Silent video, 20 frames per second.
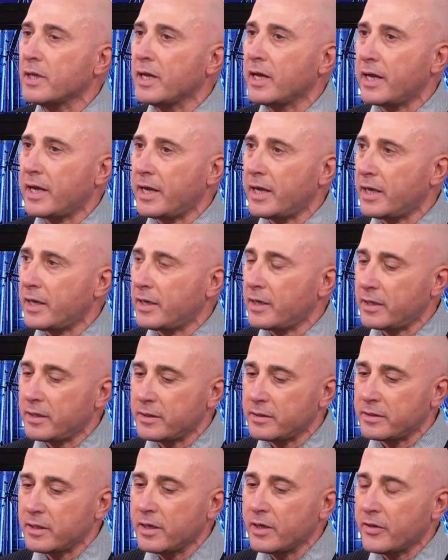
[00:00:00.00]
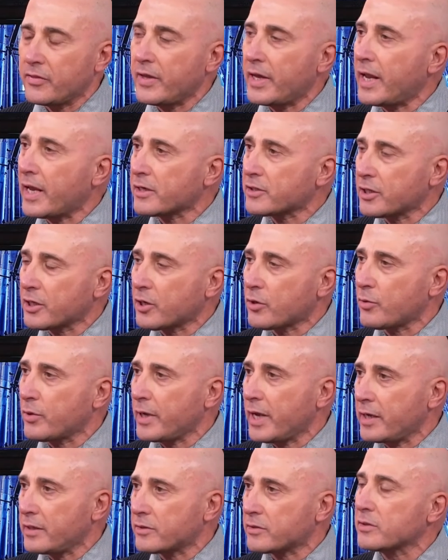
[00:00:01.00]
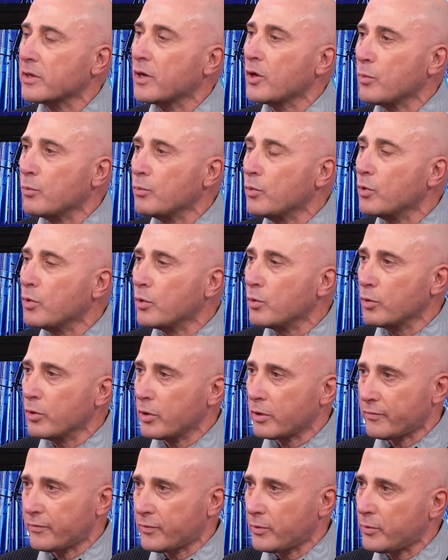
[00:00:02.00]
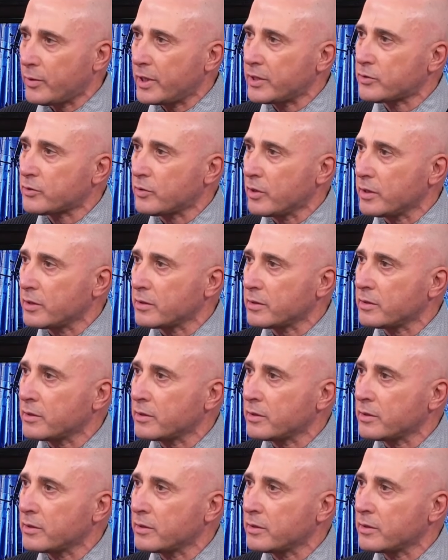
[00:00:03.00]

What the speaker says: And that actually creates more work for a restaurant